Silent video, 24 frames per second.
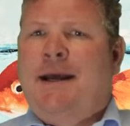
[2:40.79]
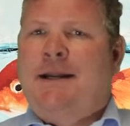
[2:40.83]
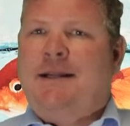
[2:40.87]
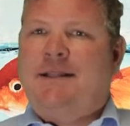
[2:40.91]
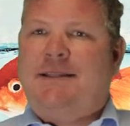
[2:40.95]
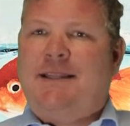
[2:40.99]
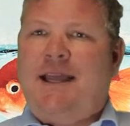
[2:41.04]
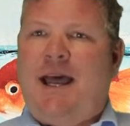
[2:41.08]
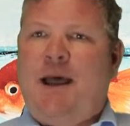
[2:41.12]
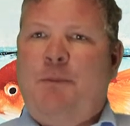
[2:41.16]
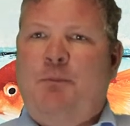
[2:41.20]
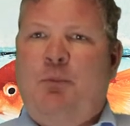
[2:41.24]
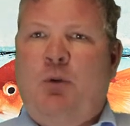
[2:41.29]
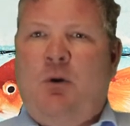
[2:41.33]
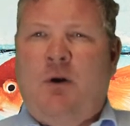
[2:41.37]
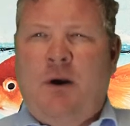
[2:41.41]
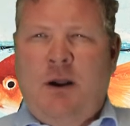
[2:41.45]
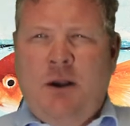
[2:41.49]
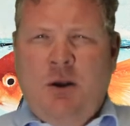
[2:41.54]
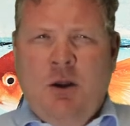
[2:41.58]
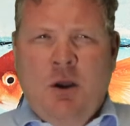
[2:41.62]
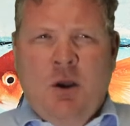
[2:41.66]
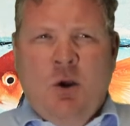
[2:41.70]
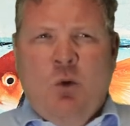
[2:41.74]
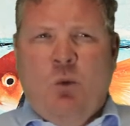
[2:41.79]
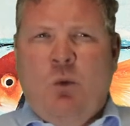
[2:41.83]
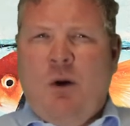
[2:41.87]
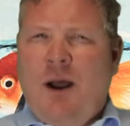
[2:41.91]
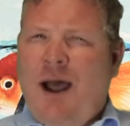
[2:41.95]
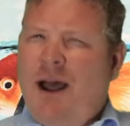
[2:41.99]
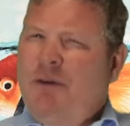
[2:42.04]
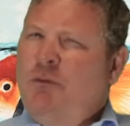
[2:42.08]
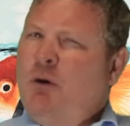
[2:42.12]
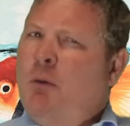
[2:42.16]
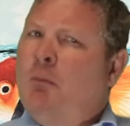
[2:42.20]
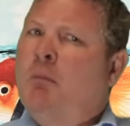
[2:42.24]
And at that point, we'll
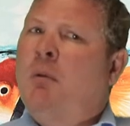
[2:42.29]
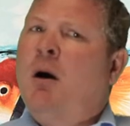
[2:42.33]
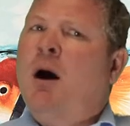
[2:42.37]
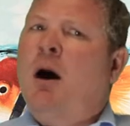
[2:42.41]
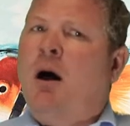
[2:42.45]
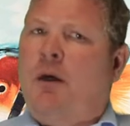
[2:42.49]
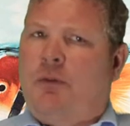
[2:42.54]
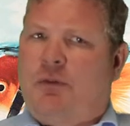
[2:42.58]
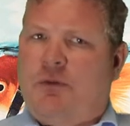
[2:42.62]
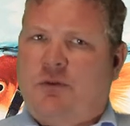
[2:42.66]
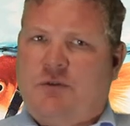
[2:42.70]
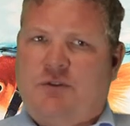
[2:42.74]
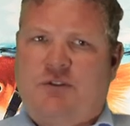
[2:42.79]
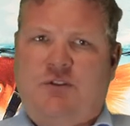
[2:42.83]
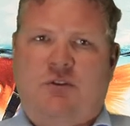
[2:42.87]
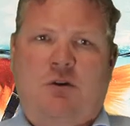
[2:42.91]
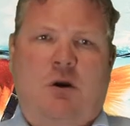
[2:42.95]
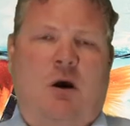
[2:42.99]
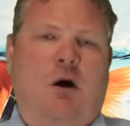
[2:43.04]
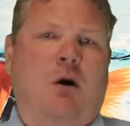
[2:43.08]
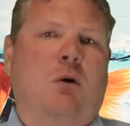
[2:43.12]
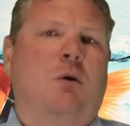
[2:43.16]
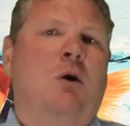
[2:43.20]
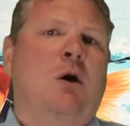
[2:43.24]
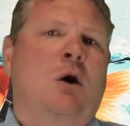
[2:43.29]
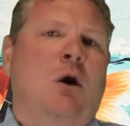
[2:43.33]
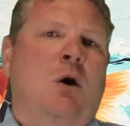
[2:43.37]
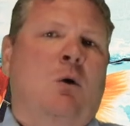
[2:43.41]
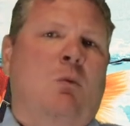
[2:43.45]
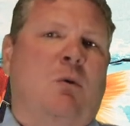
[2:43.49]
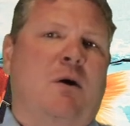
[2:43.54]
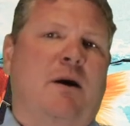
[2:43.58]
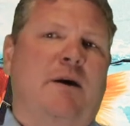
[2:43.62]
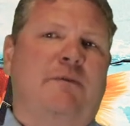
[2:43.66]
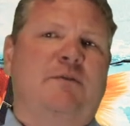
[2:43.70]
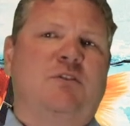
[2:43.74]
have a month or so
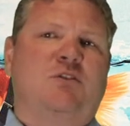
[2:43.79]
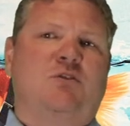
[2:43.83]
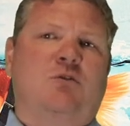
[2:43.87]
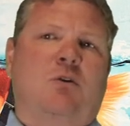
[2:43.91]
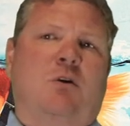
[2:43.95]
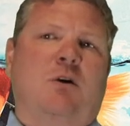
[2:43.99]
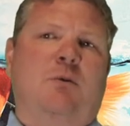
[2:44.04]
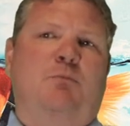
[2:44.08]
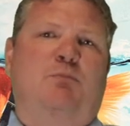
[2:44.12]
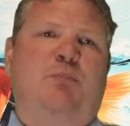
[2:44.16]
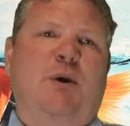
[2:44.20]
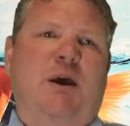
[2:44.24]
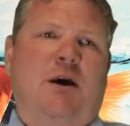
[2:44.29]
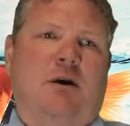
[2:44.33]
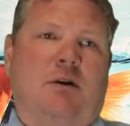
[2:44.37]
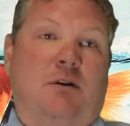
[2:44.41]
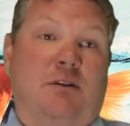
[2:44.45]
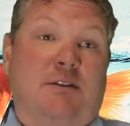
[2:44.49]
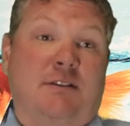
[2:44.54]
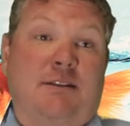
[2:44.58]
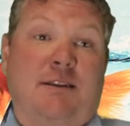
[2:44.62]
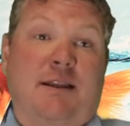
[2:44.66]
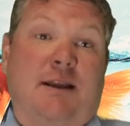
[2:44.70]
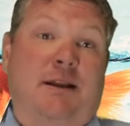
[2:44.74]
where inventory builds,